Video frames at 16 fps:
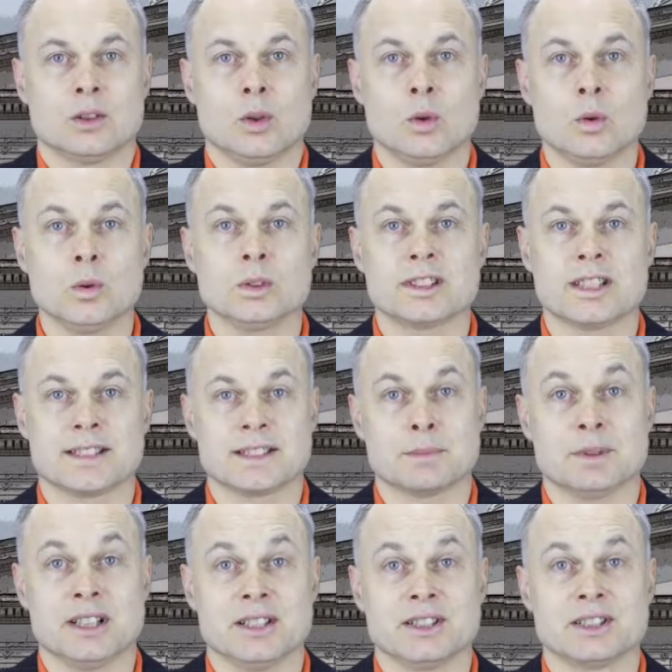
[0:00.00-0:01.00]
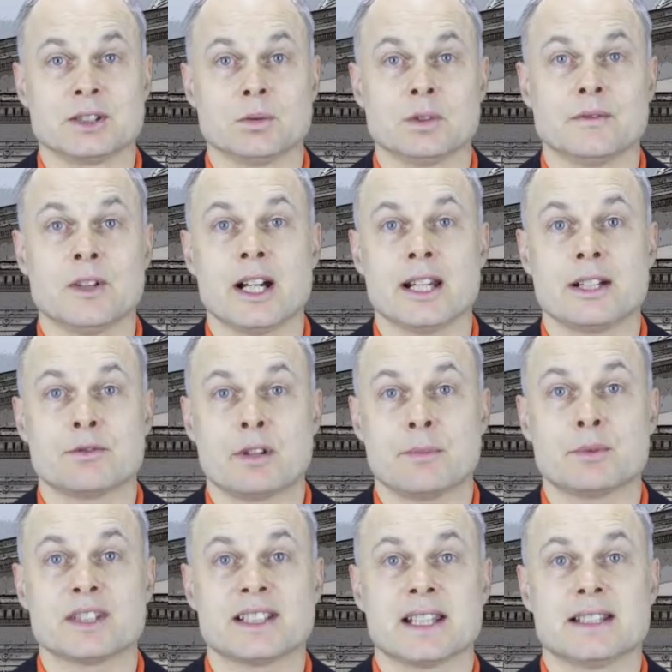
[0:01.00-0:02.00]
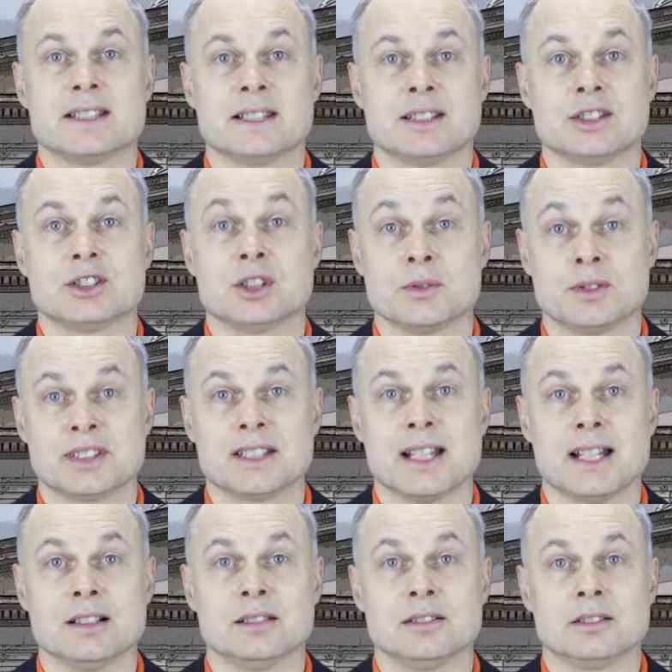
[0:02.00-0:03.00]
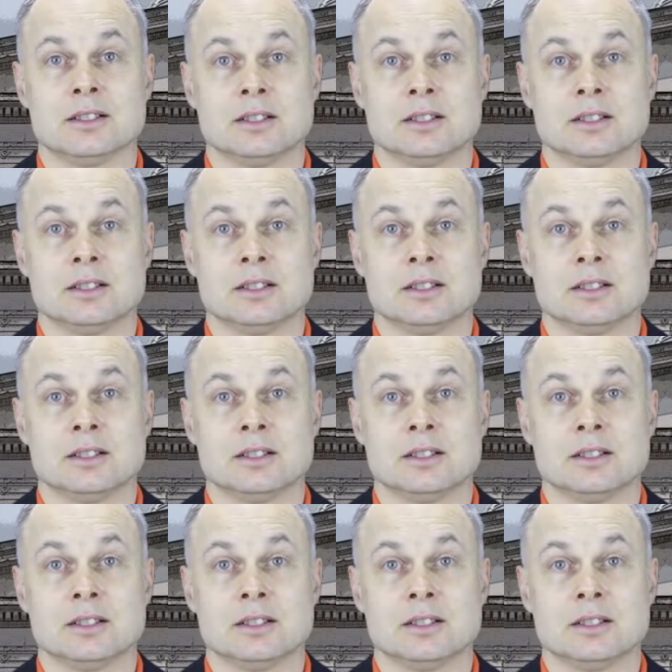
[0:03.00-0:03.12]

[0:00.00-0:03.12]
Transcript: All disciplines you will find represented at UCL,